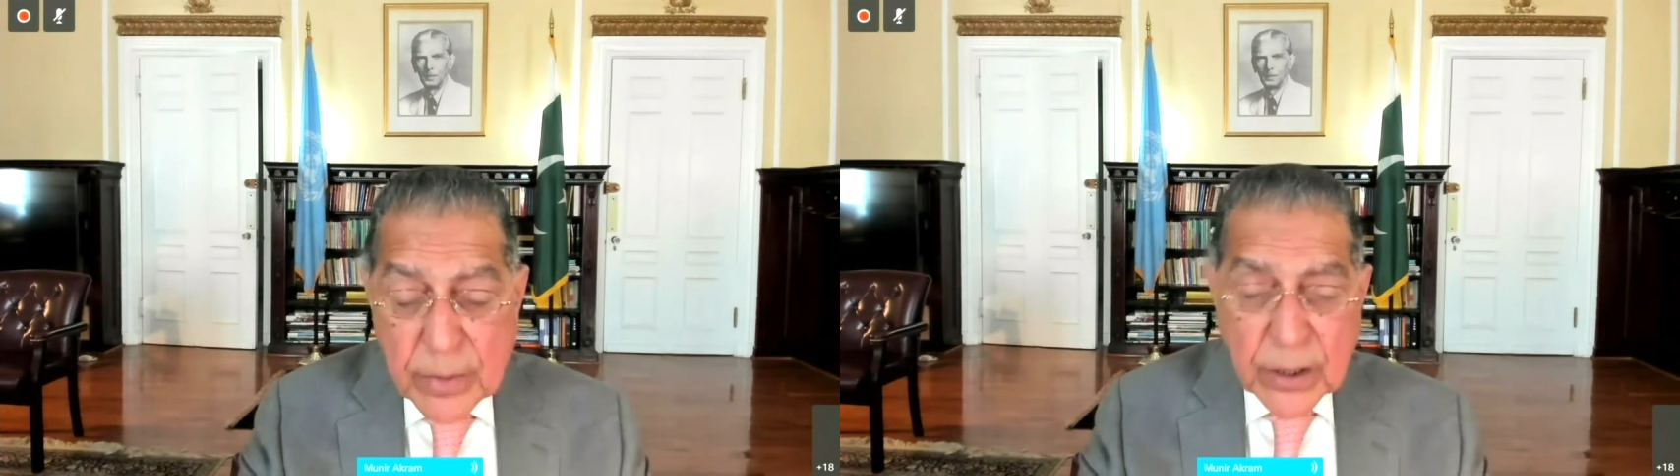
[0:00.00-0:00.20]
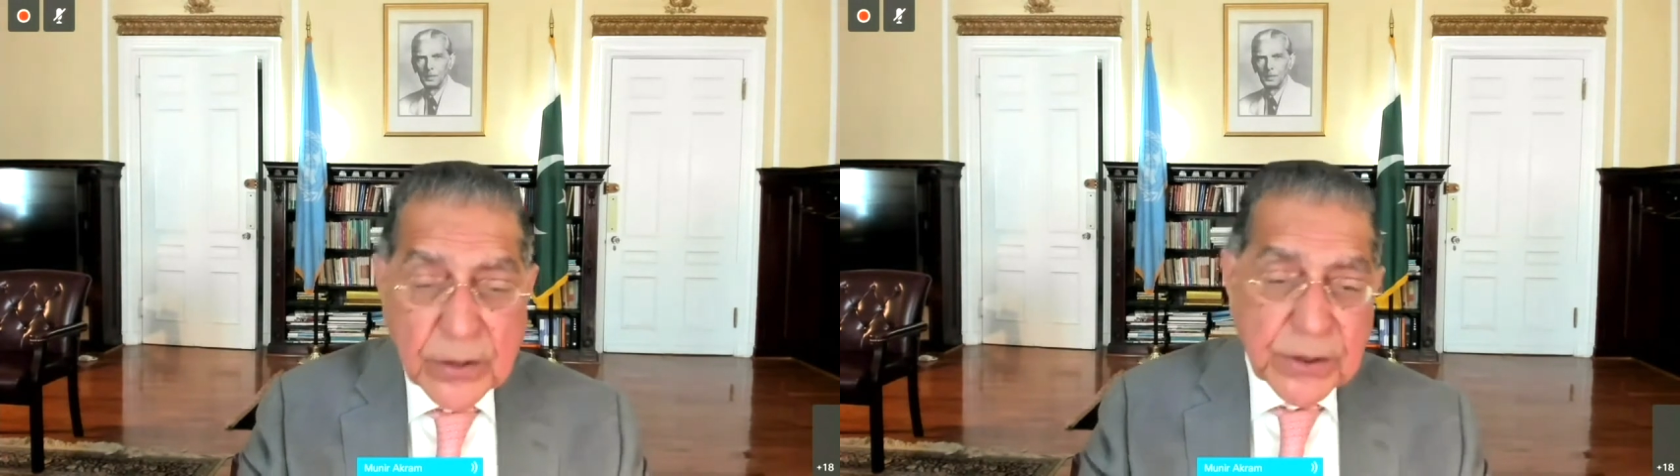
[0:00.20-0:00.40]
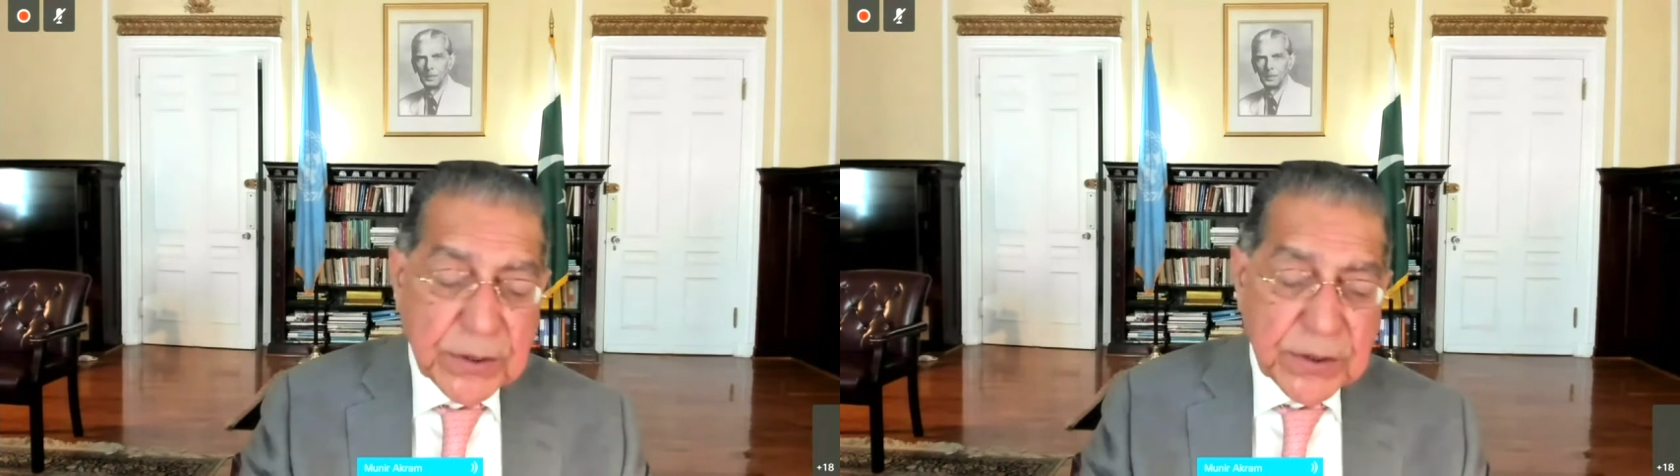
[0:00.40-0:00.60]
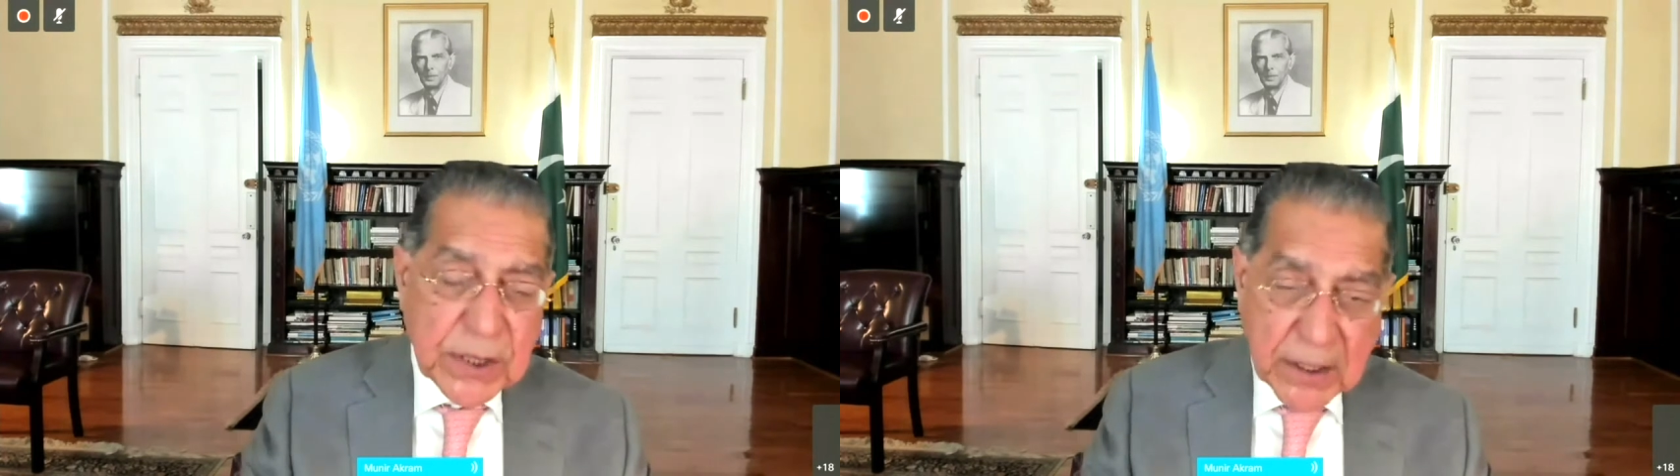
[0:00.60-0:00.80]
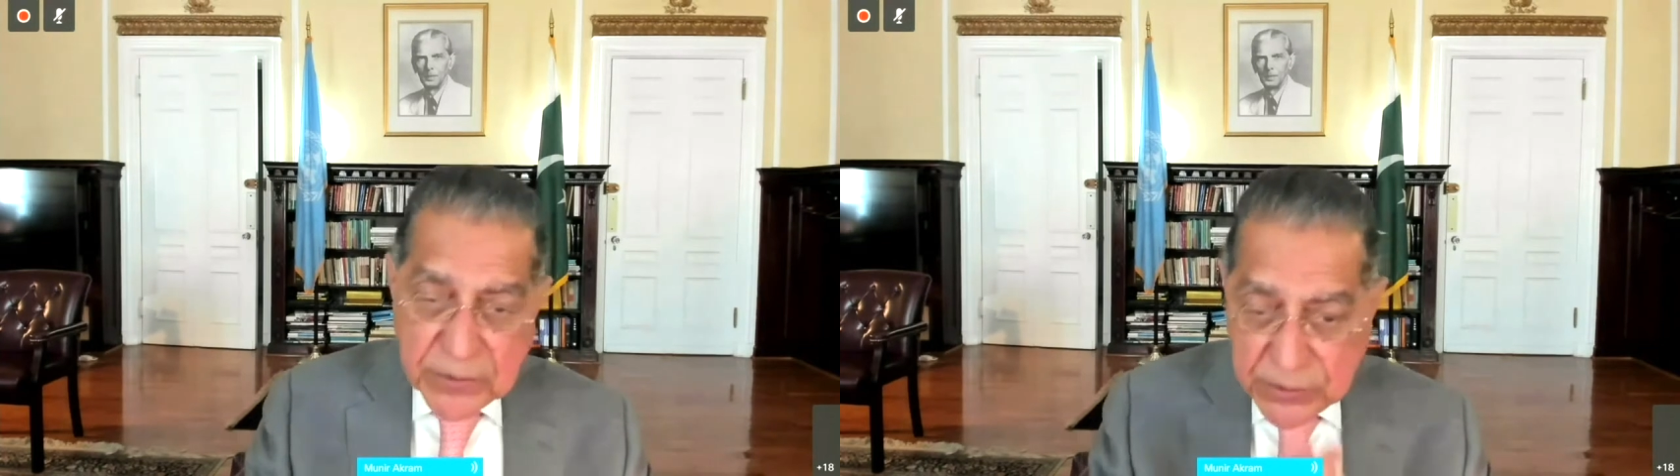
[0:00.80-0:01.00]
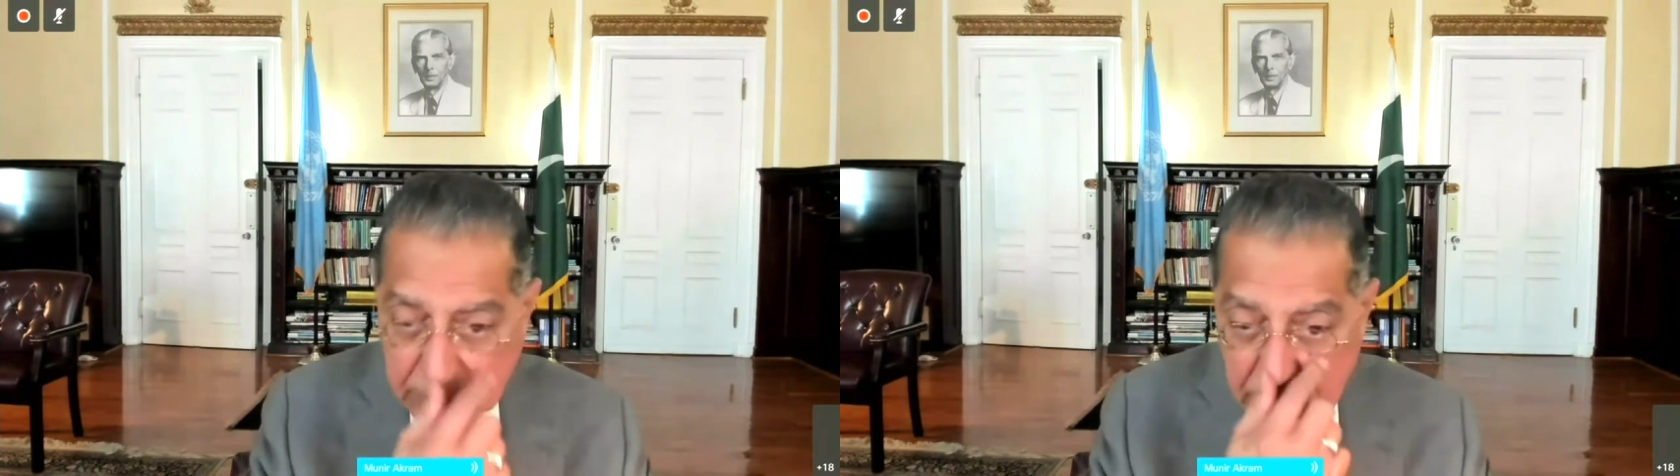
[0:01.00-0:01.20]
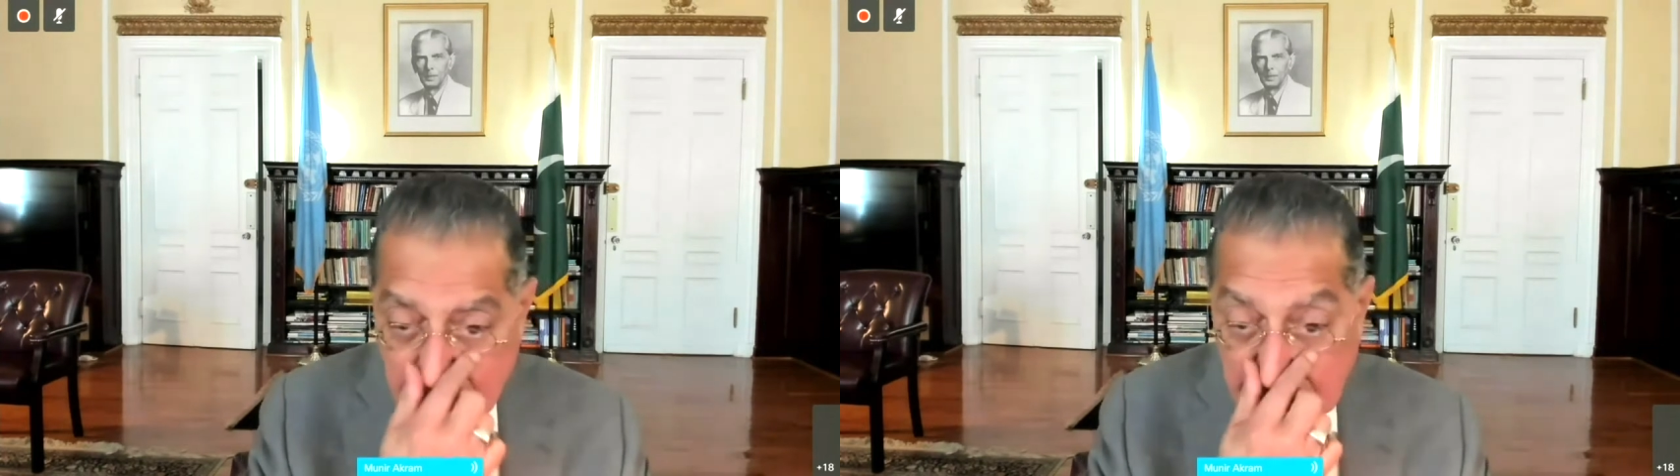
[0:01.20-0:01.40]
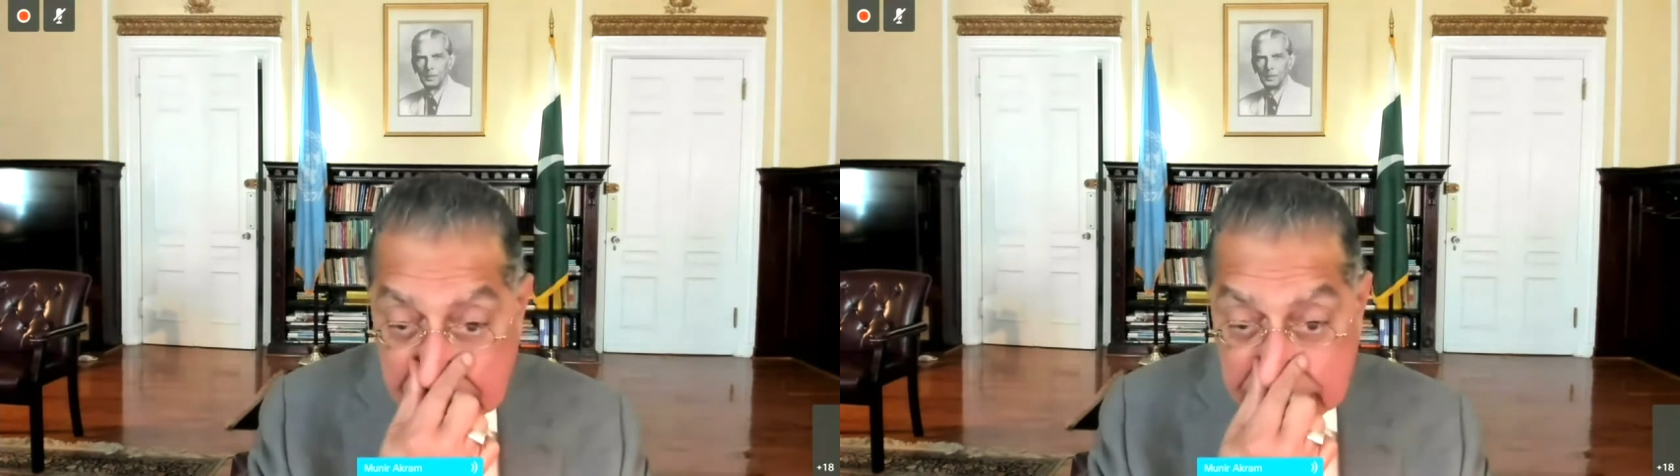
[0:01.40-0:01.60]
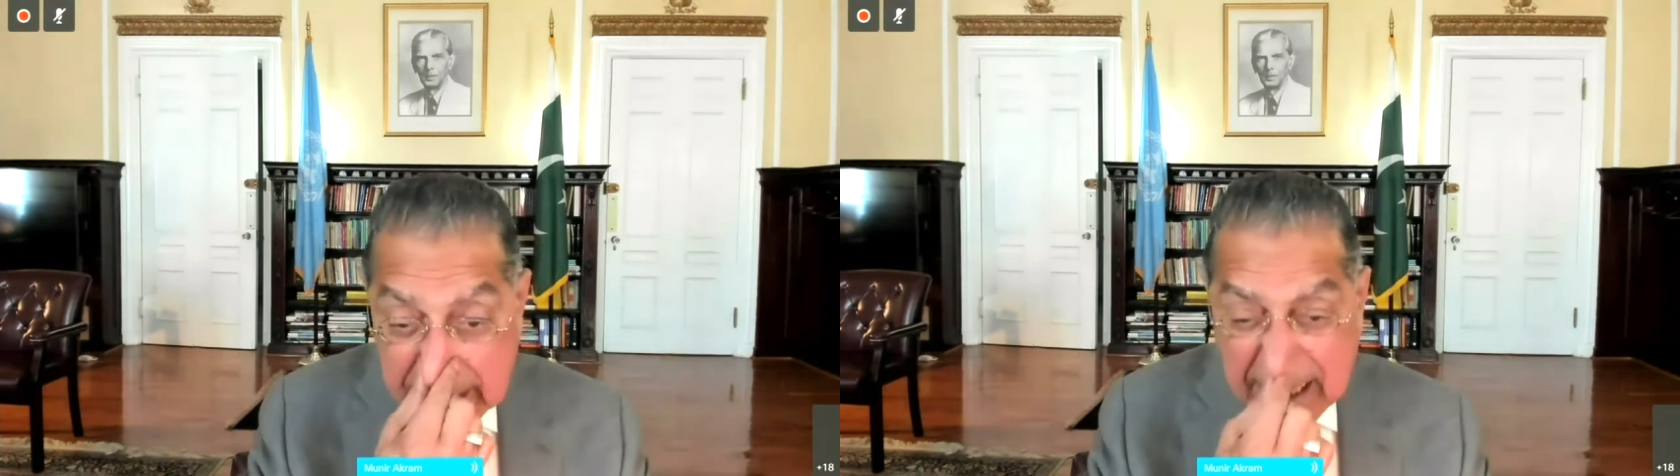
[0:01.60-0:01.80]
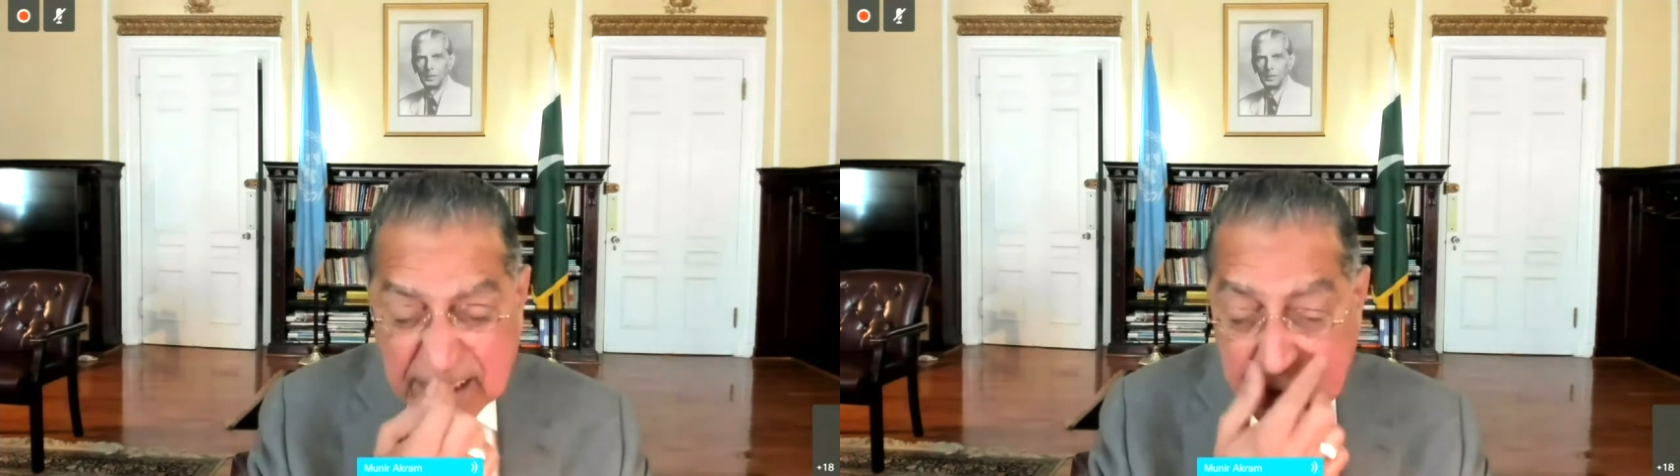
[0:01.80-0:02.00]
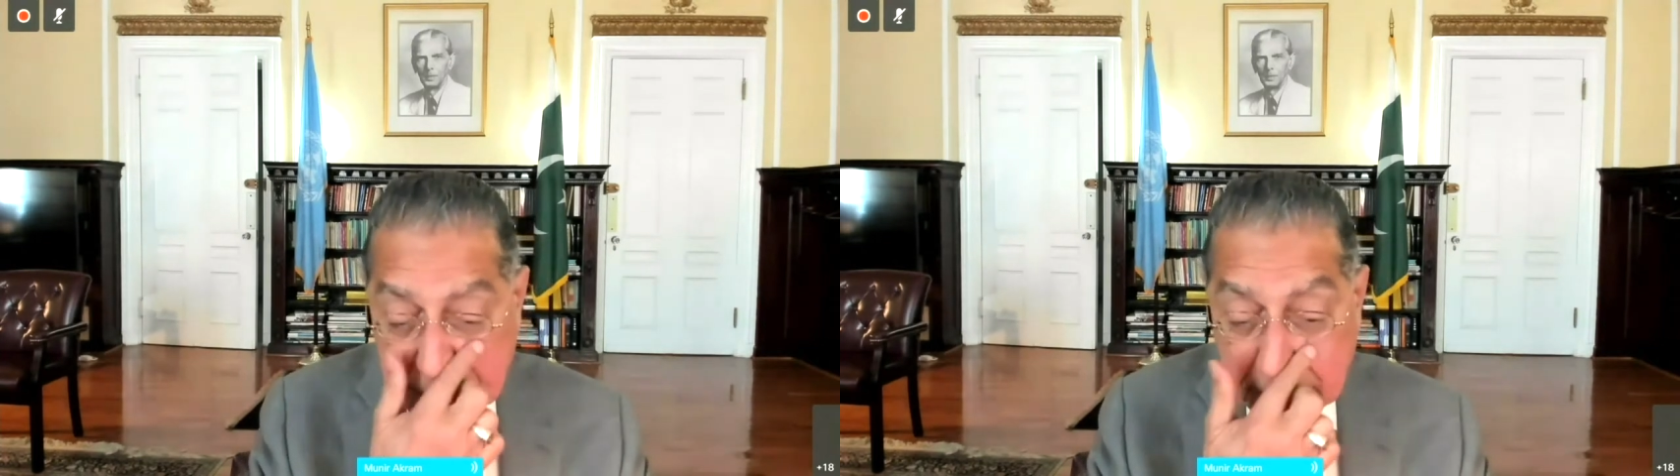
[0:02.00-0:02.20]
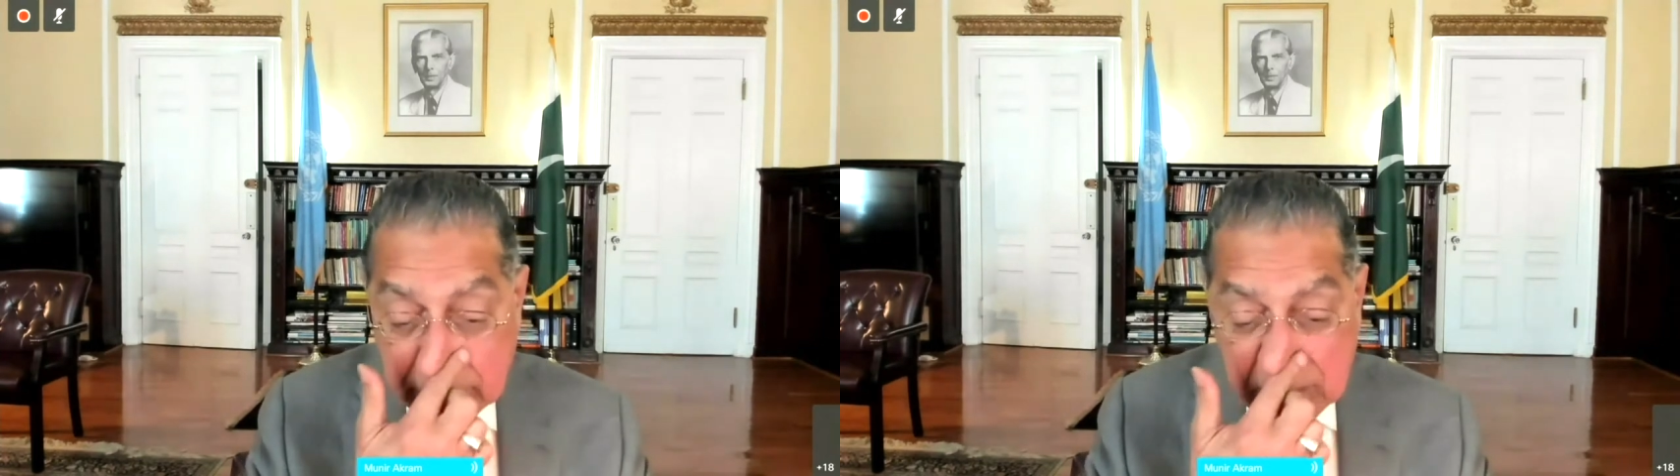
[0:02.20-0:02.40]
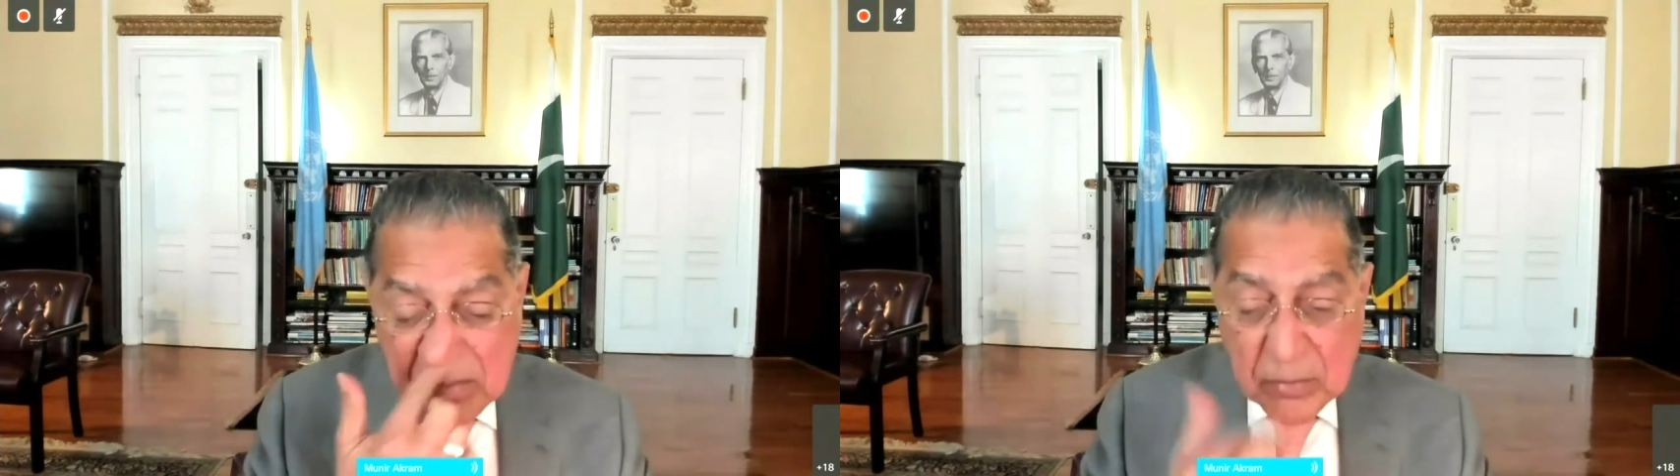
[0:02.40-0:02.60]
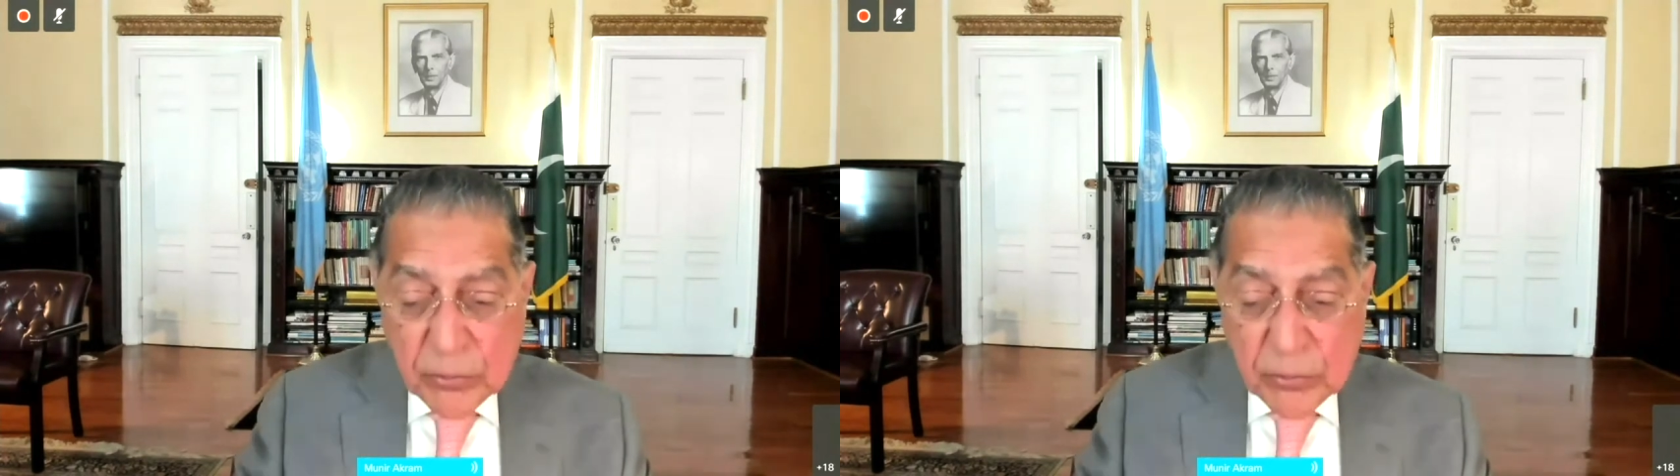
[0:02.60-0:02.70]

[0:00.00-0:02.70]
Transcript: because the Secretary General has stated that